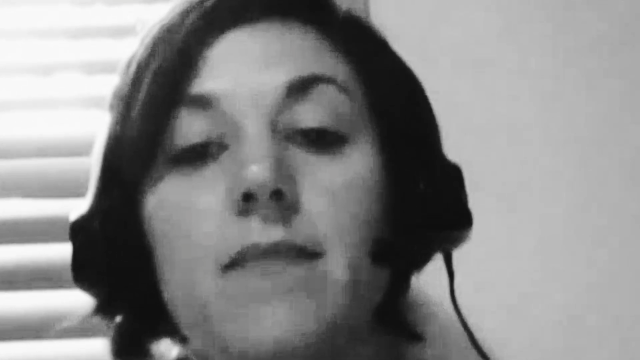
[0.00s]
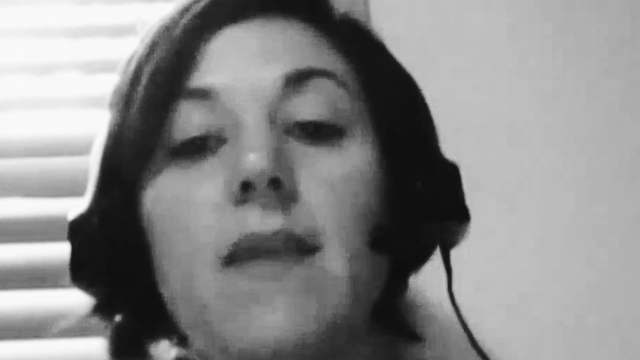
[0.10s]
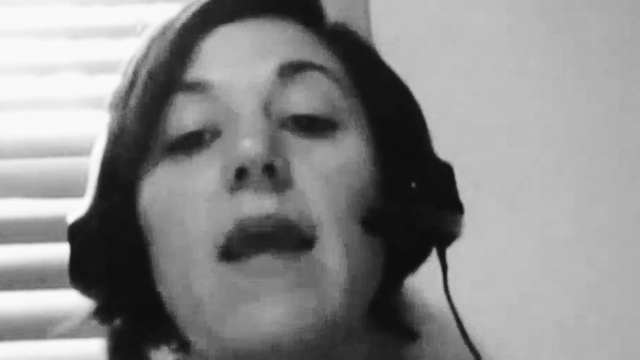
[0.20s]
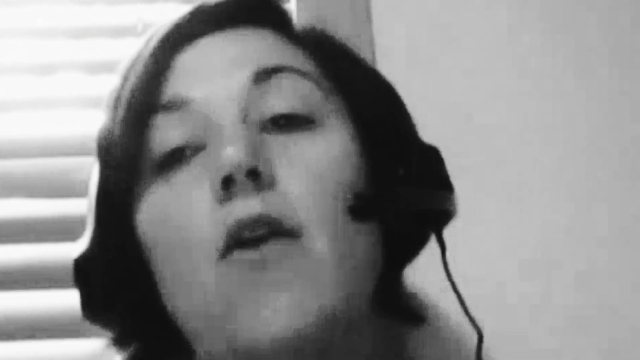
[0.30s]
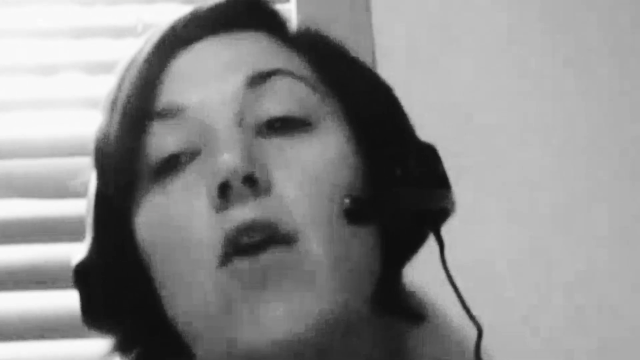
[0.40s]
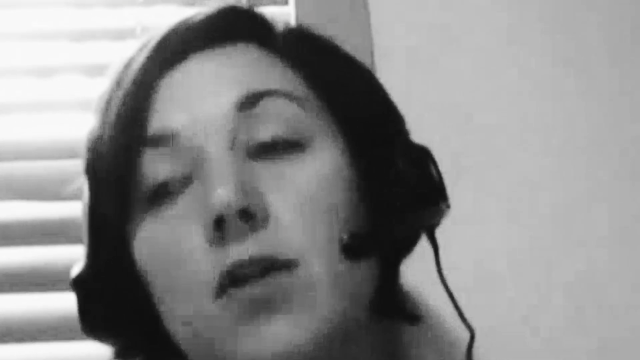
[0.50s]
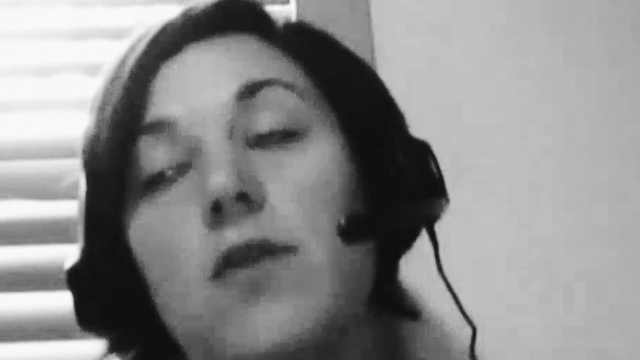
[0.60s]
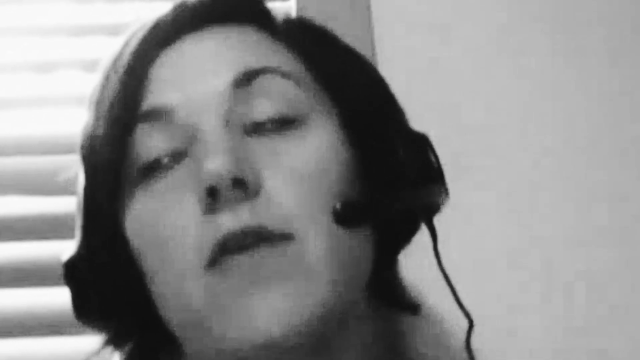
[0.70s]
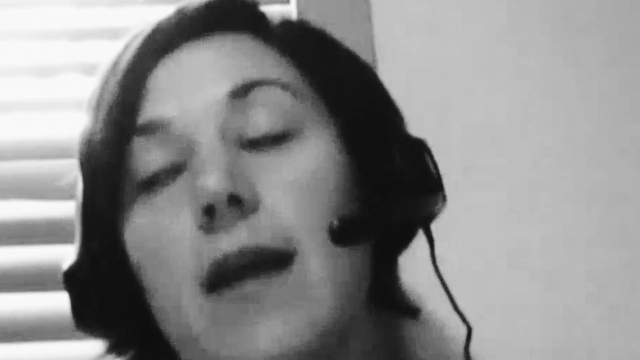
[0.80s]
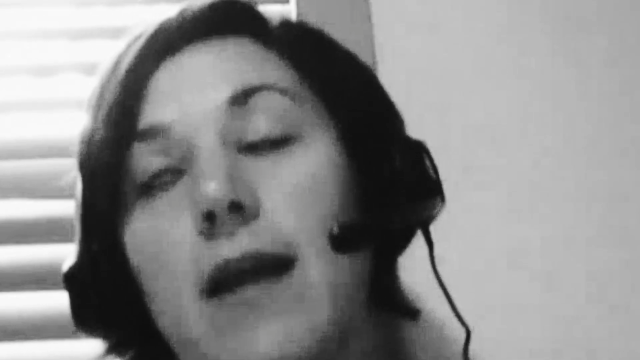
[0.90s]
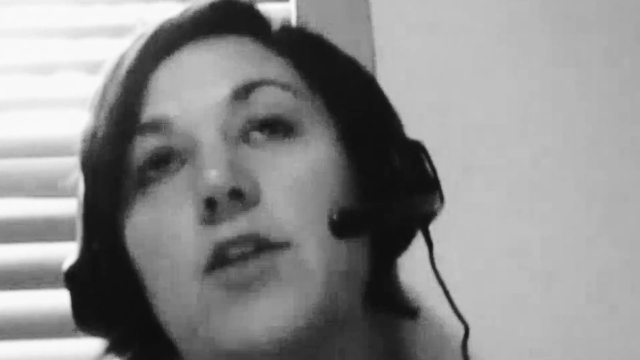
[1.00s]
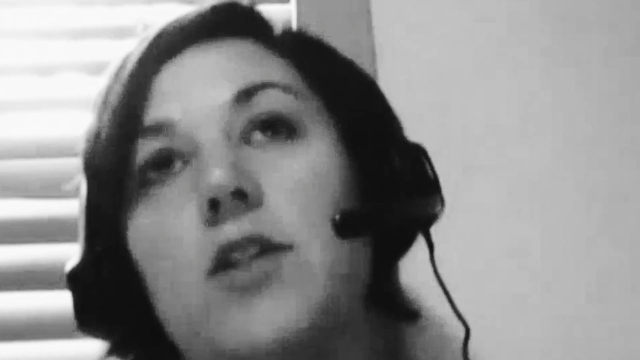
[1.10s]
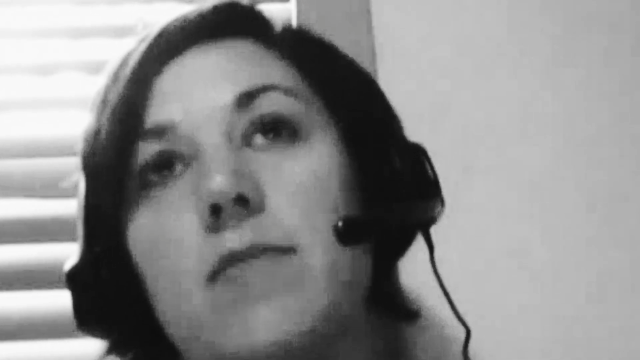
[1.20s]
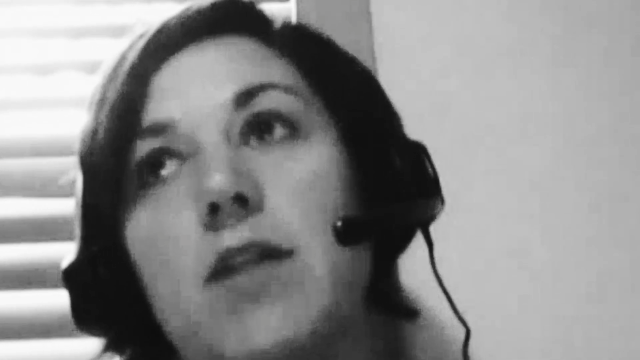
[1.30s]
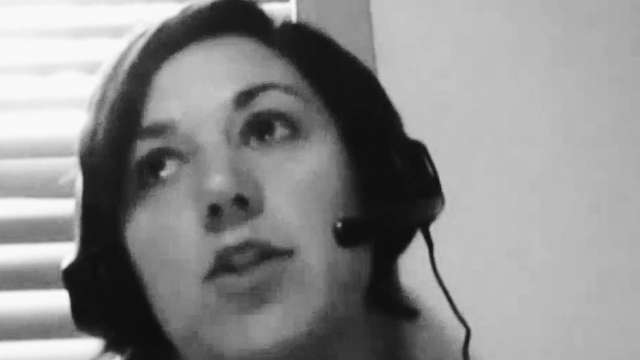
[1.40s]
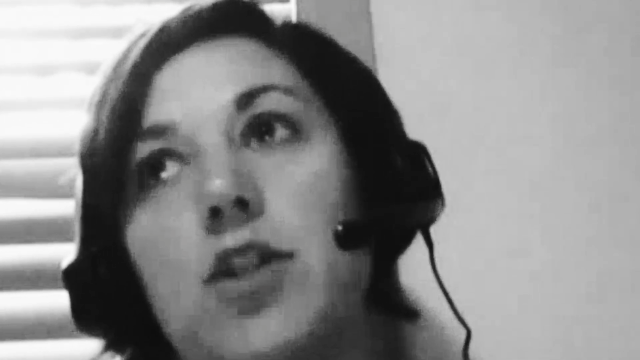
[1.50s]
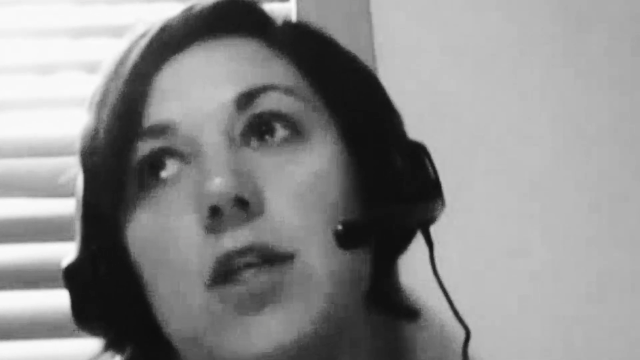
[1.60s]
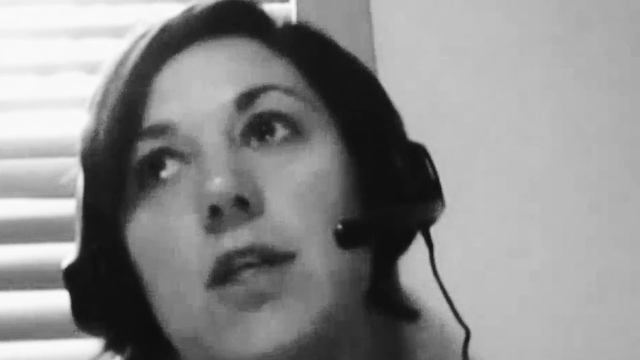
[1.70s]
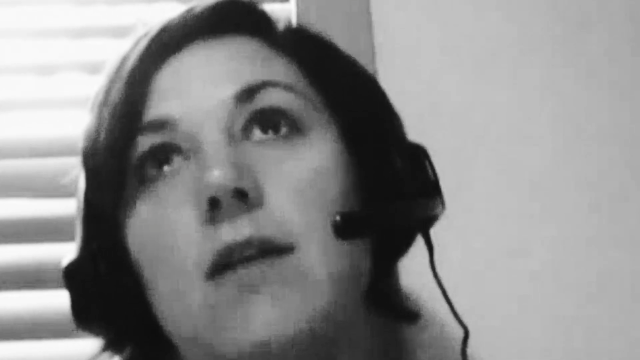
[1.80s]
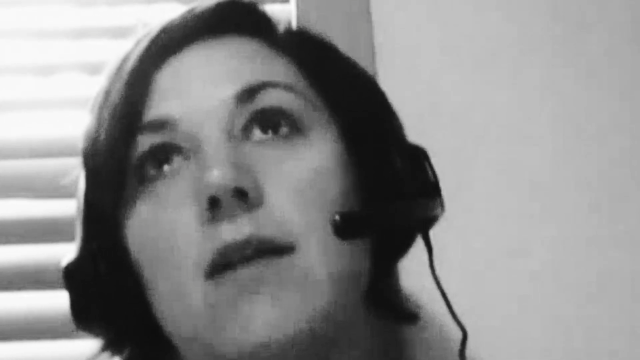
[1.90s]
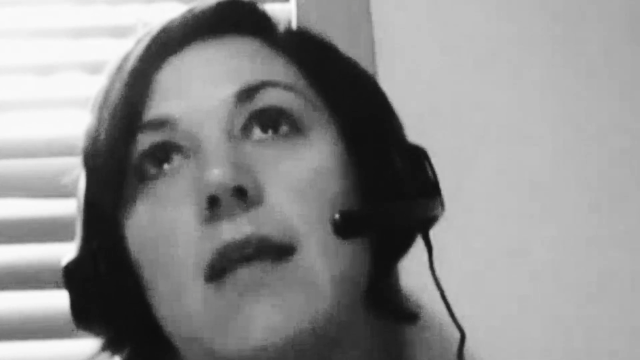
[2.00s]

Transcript: And also, like I just mentioned,